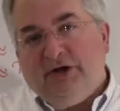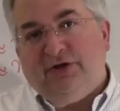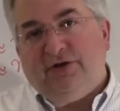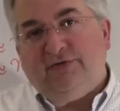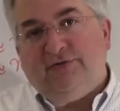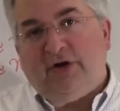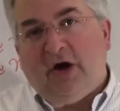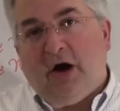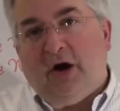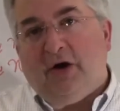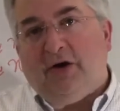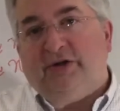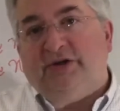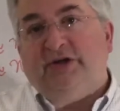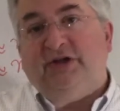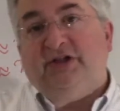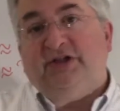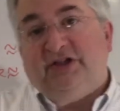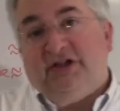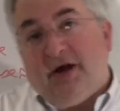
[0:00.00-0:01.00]
of
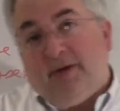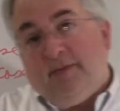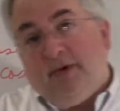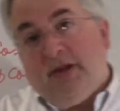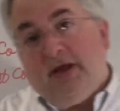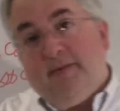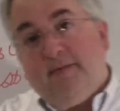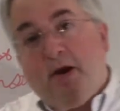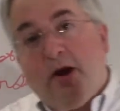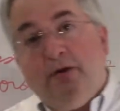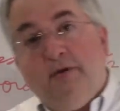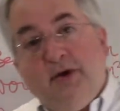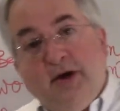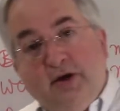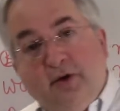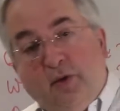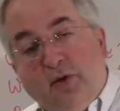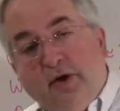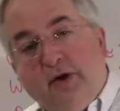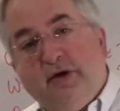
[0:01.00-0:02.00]
cards? Some of them are in
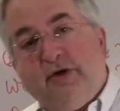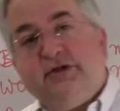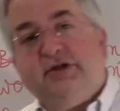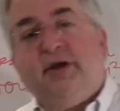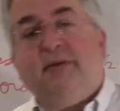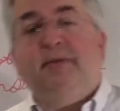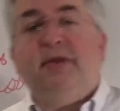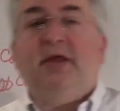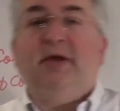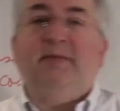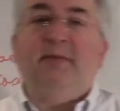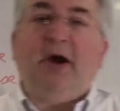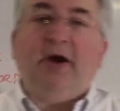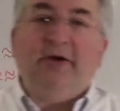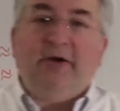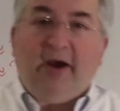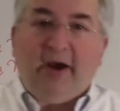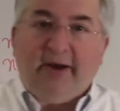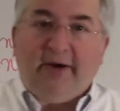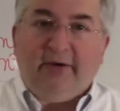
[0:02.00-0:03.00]
order, some of them are
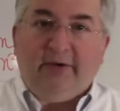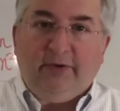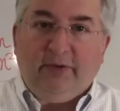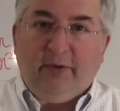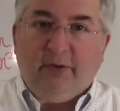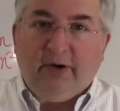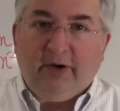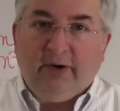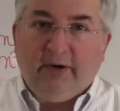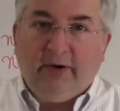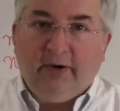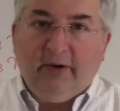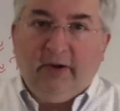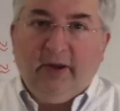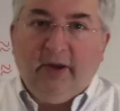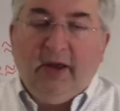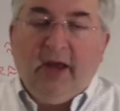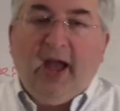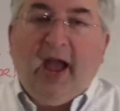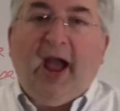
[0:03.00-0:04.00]
not in order.
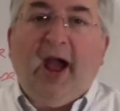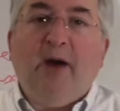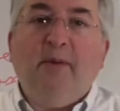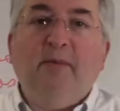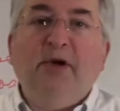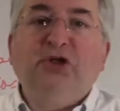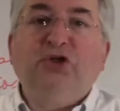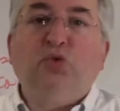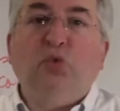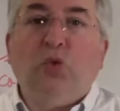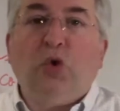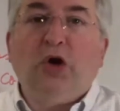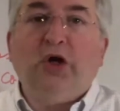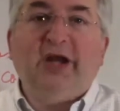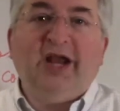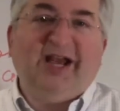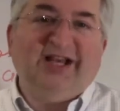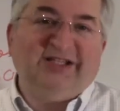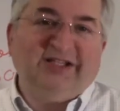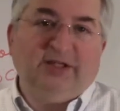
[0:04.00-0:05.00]
How much work
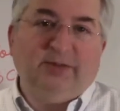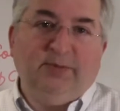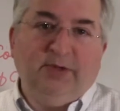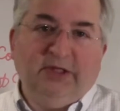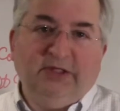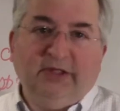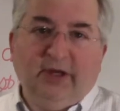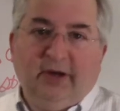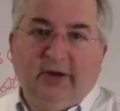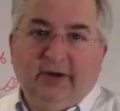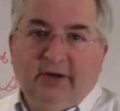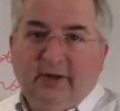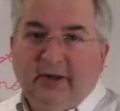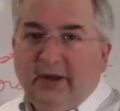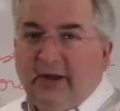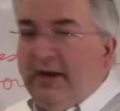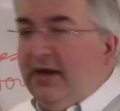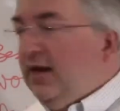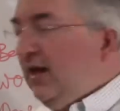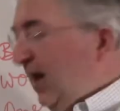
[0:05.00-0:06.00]
has to be done?
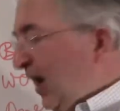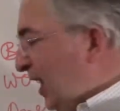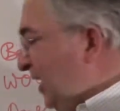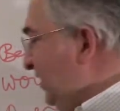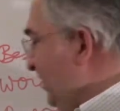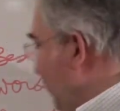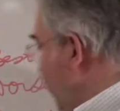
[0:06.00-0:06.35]
And the